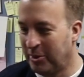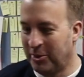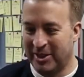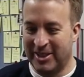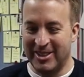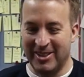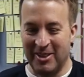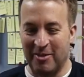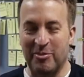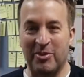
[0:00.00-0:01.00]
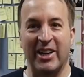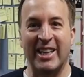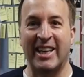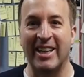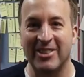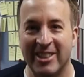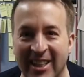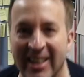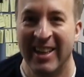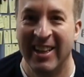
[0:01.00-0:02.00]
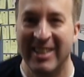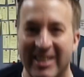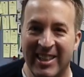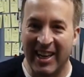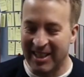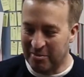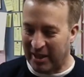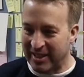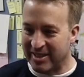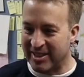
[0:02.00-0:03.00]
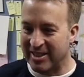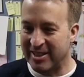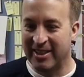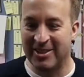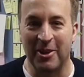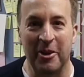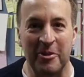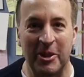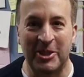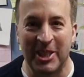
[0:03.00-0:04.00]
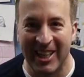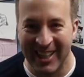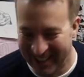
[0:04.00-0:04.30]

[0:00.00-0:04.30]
which is breaking on a daily basis. Sorry, Roger.